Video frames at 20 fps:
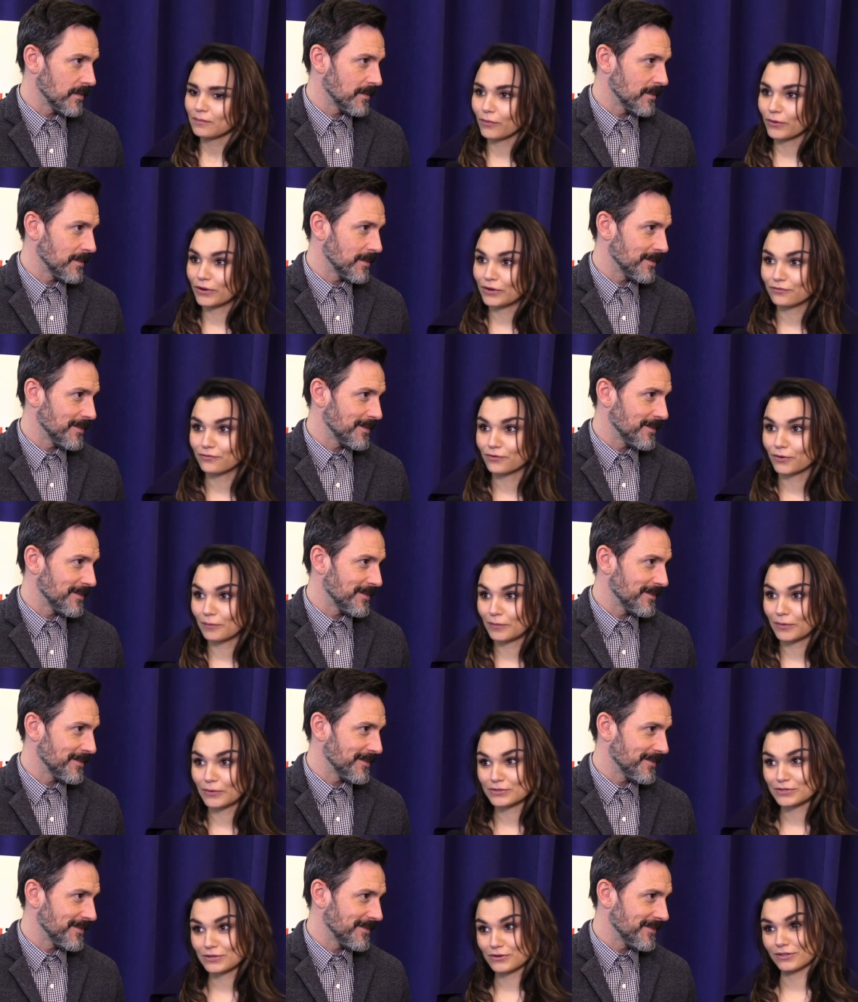Speaker 1: point for a
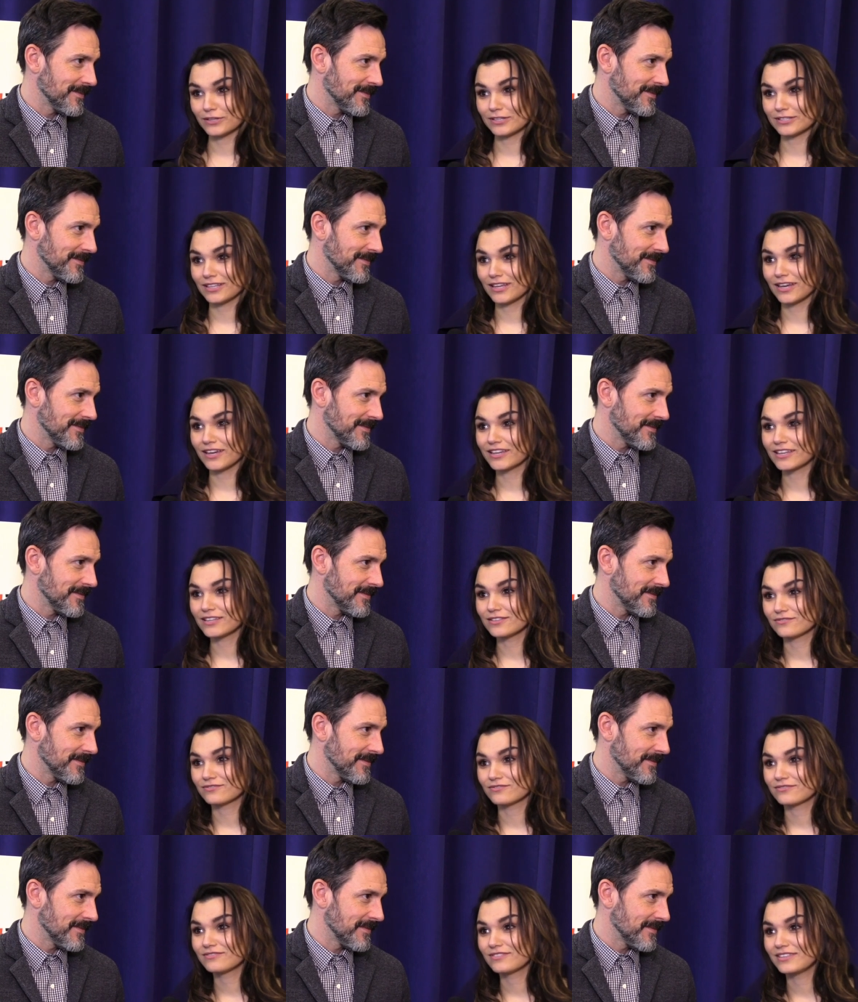musical is like
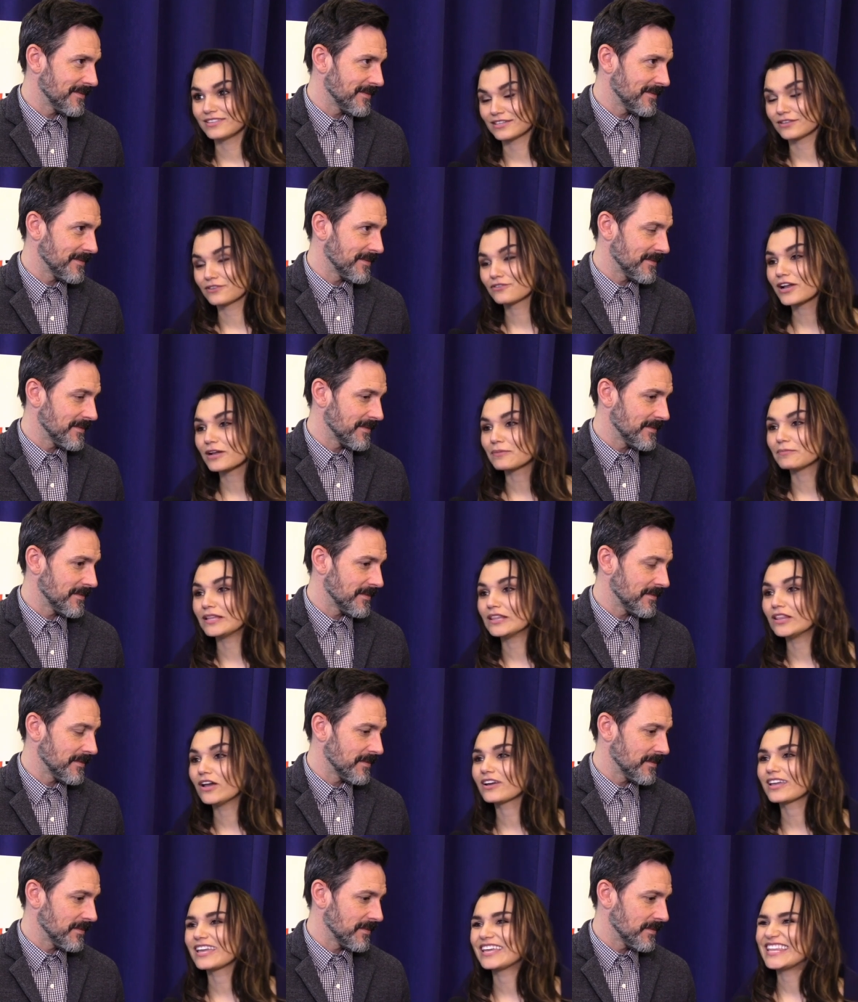is, is
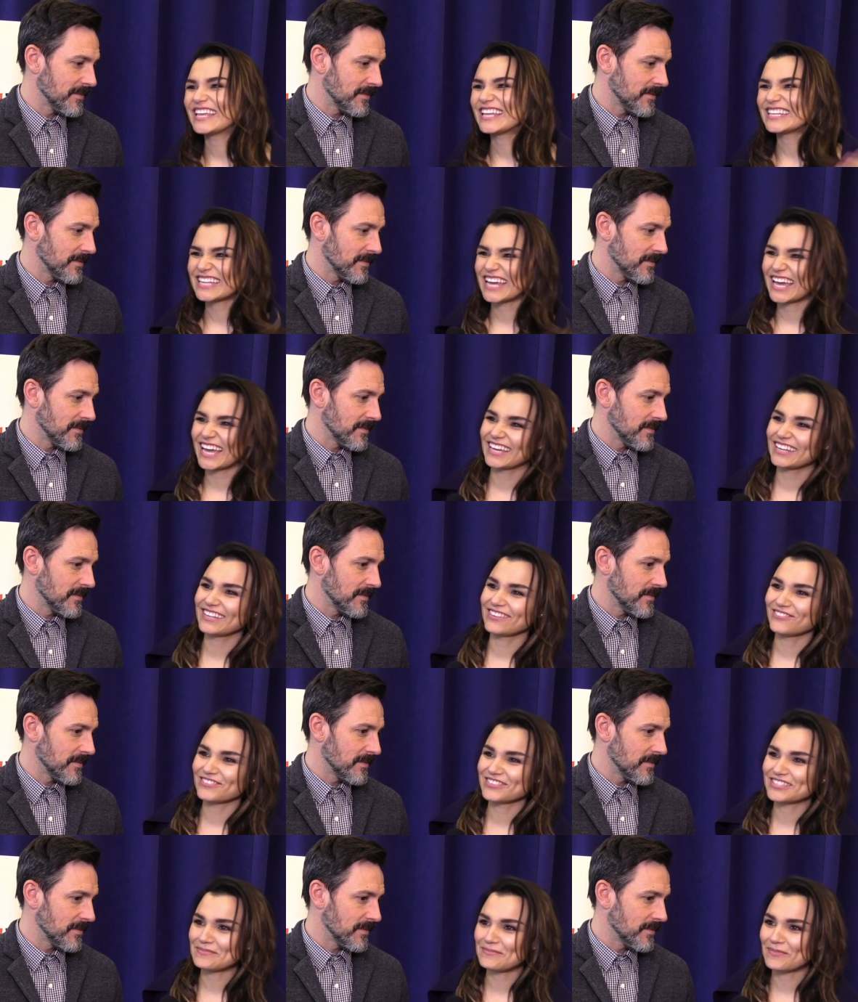incredibly lucky, and then to add
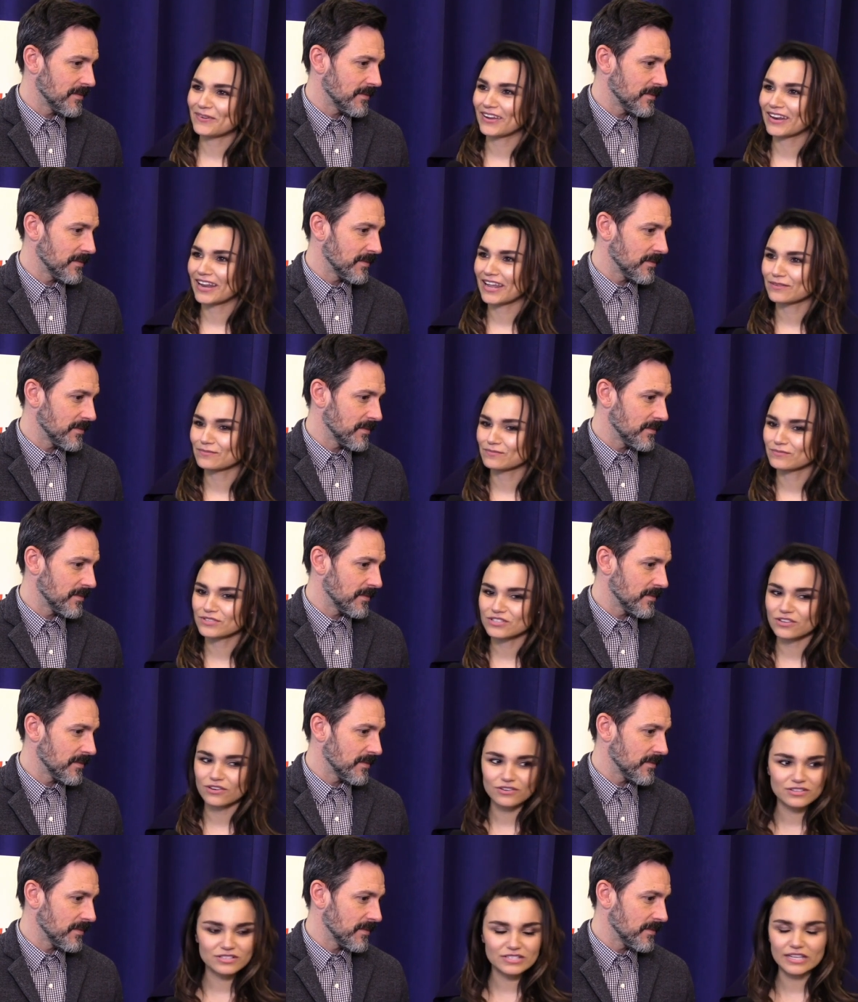obviously Bryan
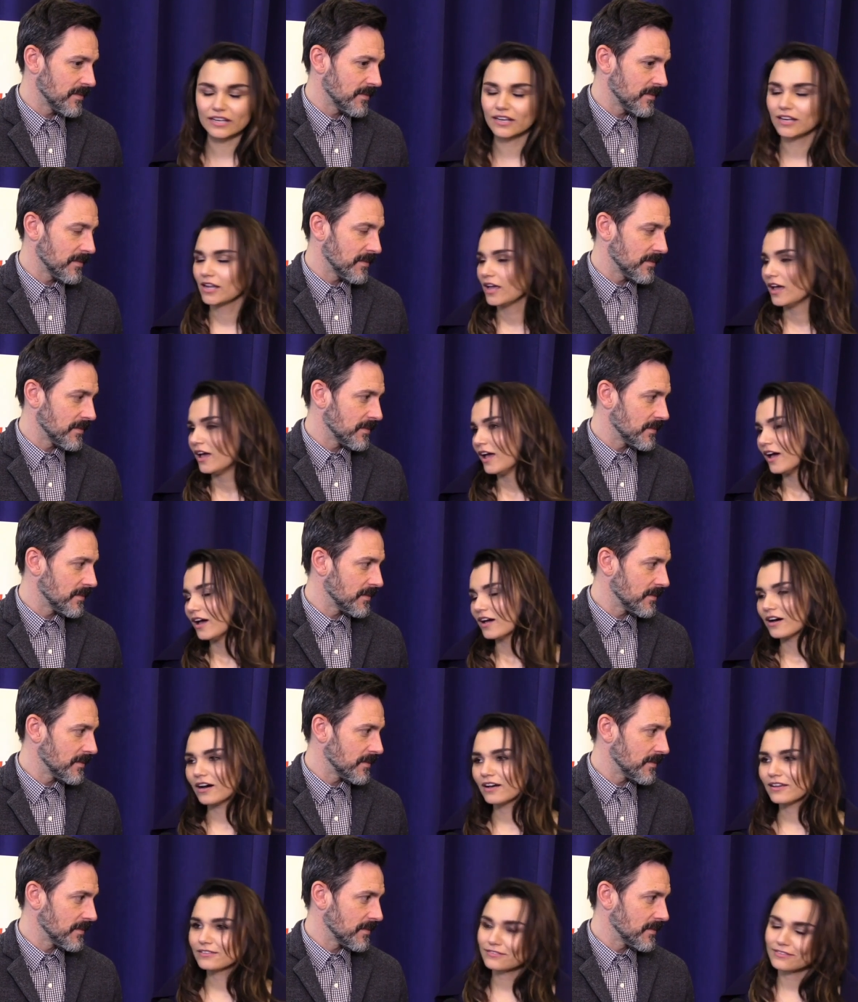Adams' songs in,
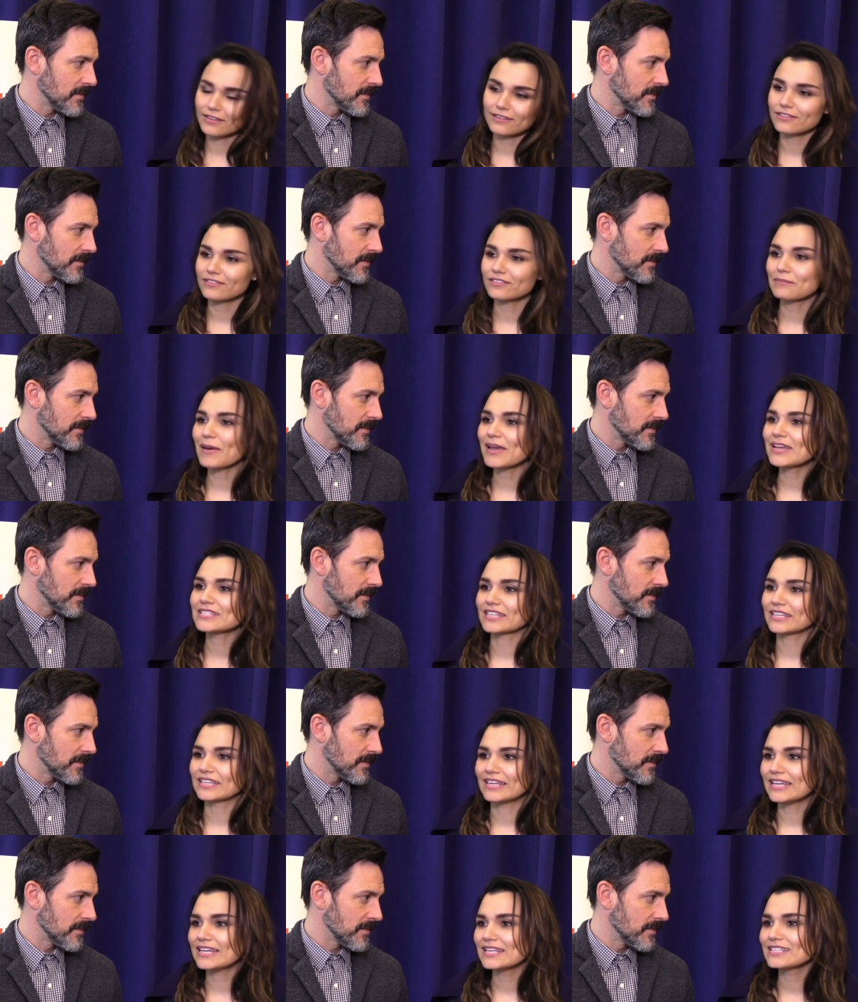it's, it's just
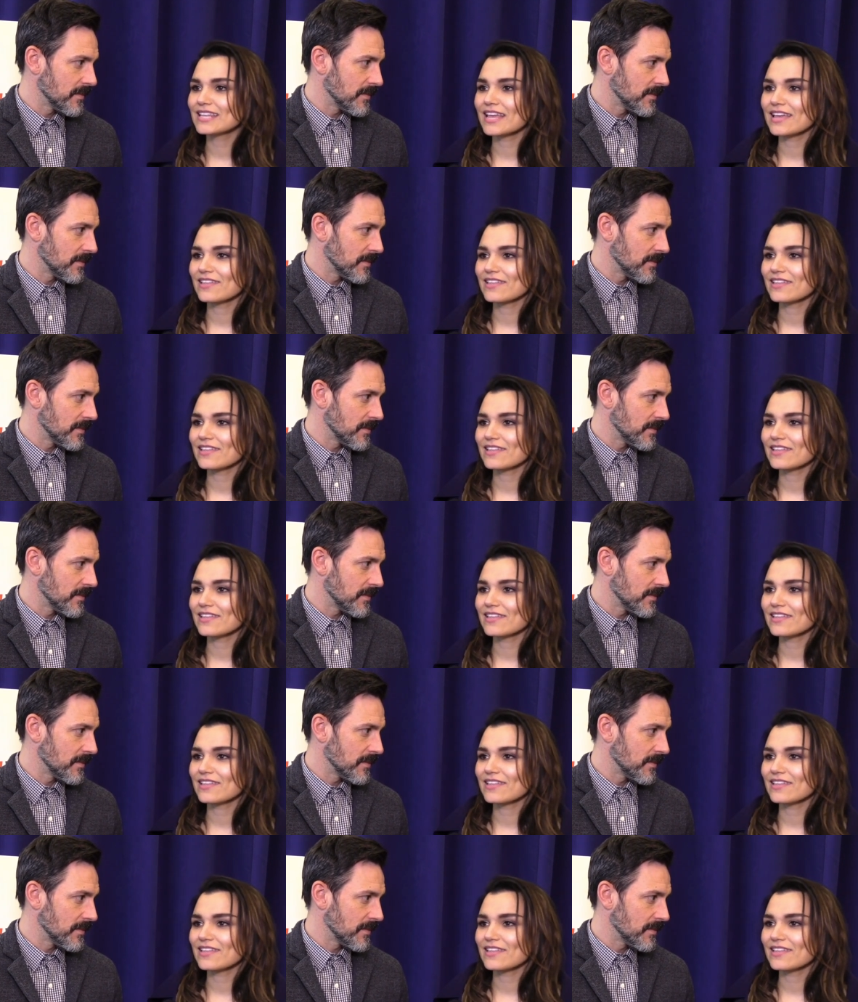amazing. And he's